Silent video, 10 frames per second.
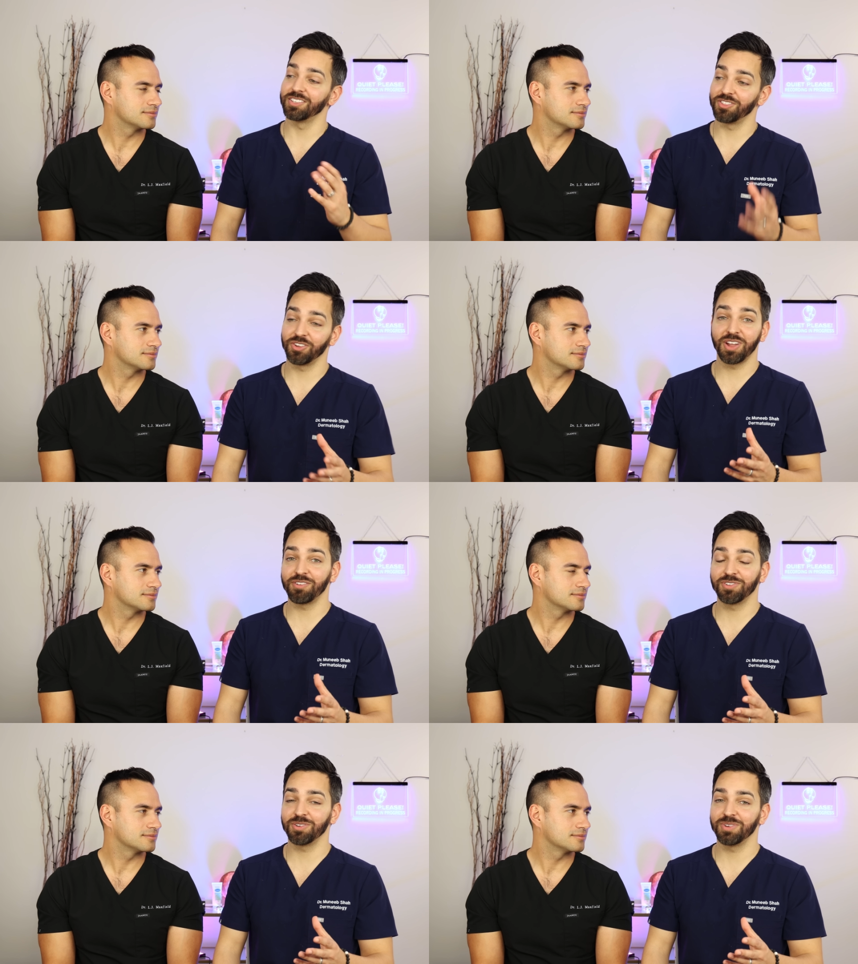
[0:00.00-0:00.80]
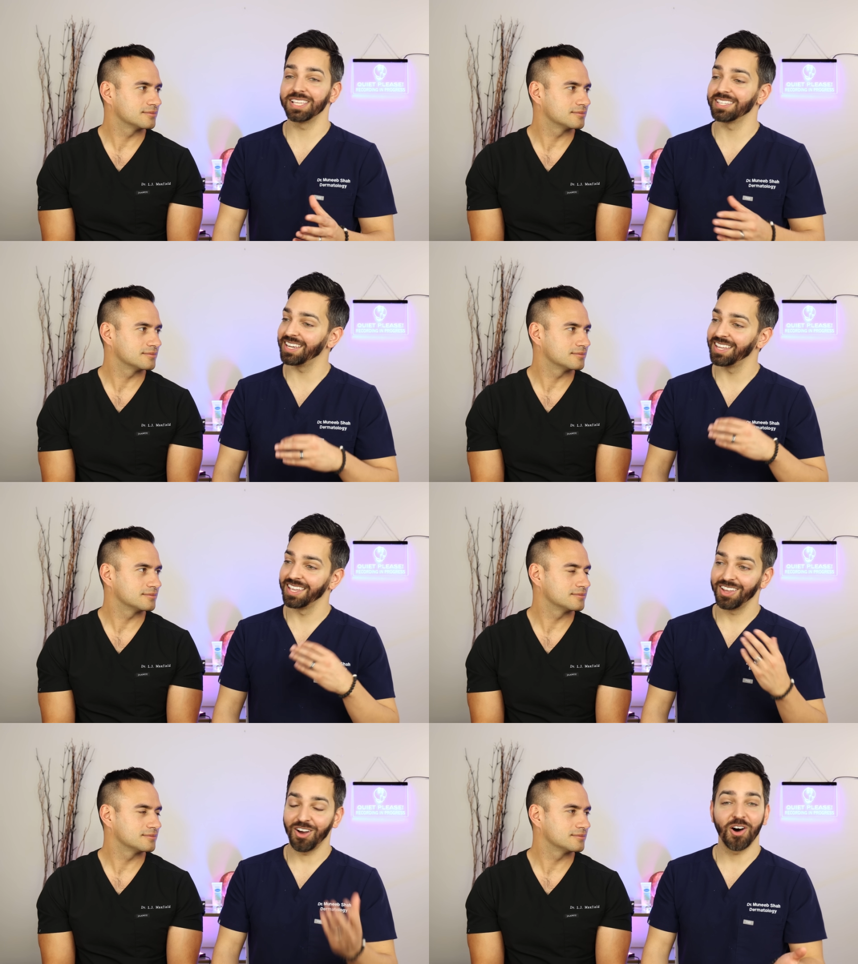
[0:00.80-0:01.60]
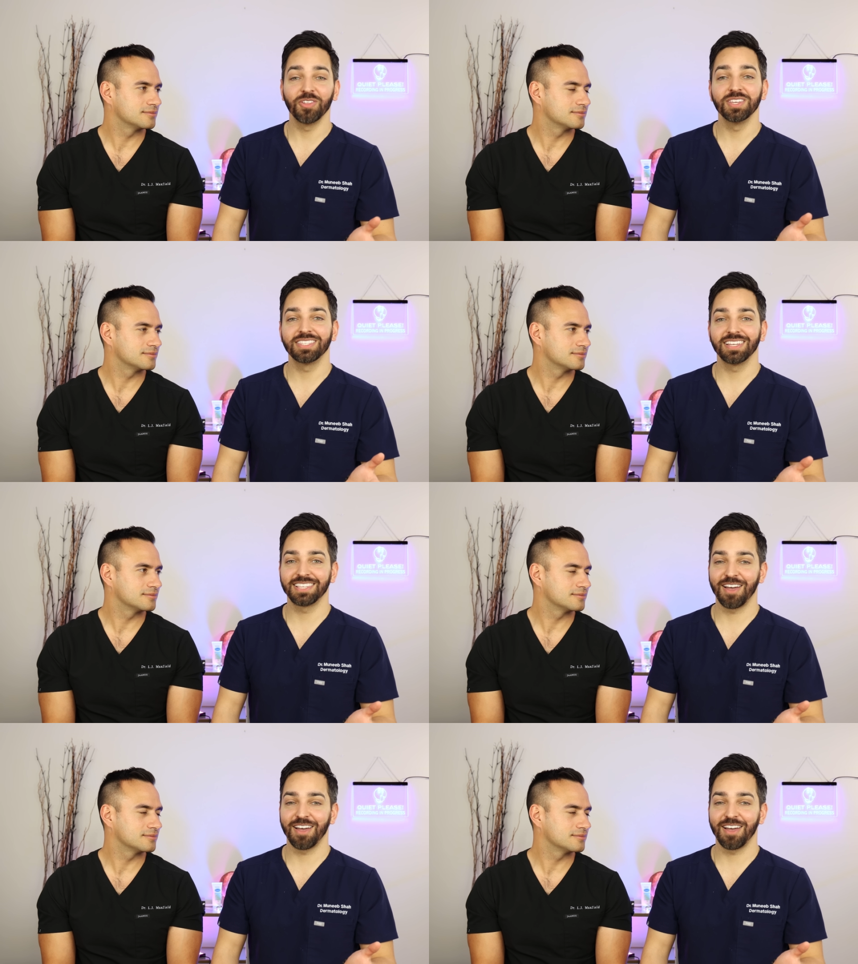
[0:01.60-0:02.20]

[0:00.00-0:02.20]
Speaker 1: They're there for a reason. All these things